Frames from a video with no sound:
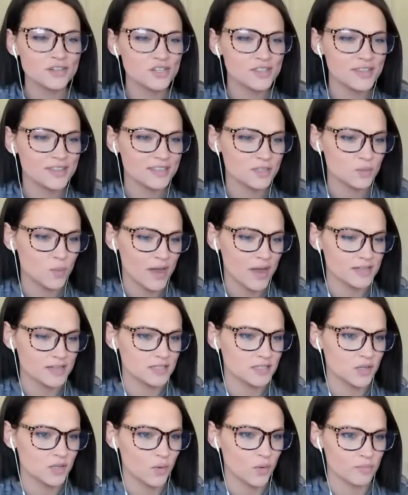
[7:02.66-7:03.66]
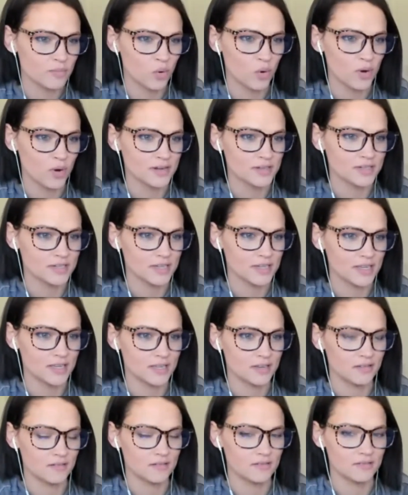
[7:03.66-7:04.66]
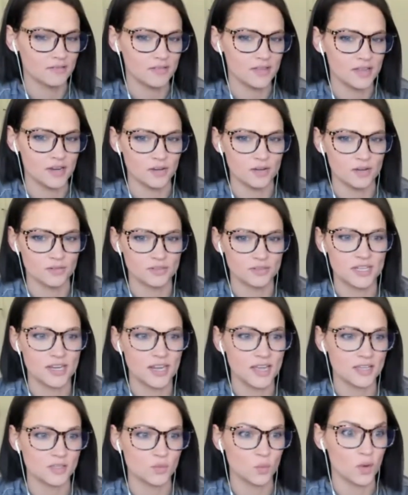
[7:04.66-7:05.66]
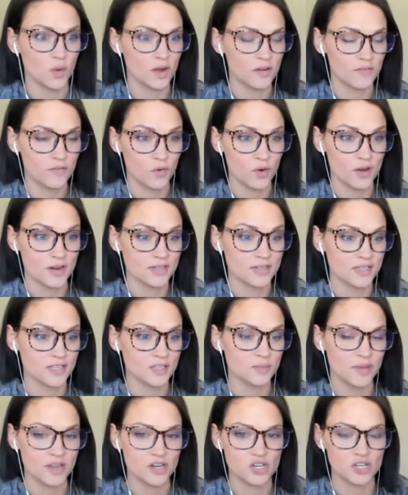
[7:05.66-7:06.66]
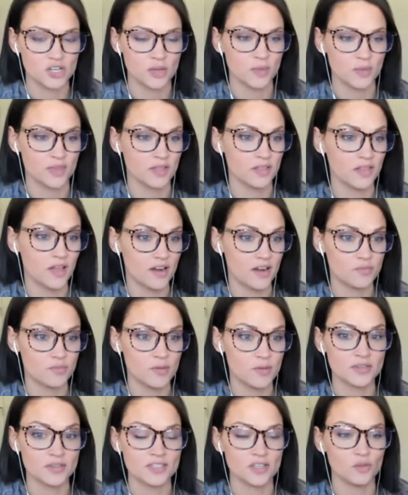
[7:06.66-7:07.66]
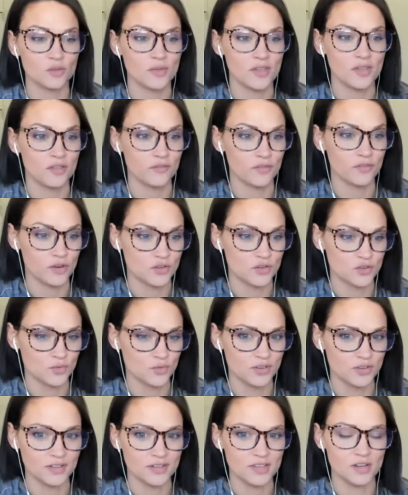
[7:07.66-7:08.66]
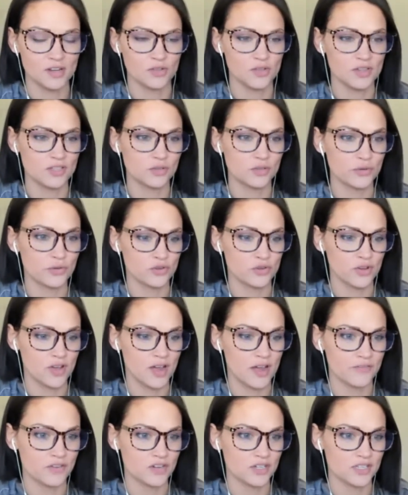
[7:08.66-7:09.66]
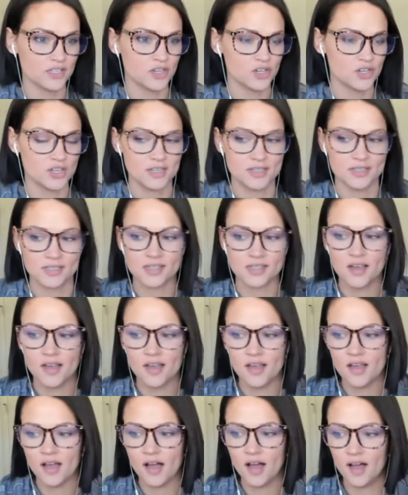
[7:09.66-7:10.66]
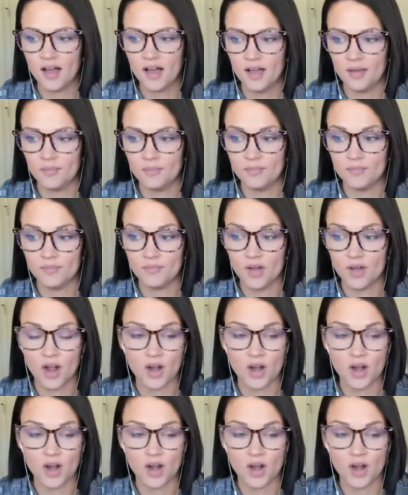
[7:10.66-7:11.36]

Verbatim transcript: that's why it's so important in, you know, today's workforce, especially with a lot of people still being virtual, you know, these crucial conversations um,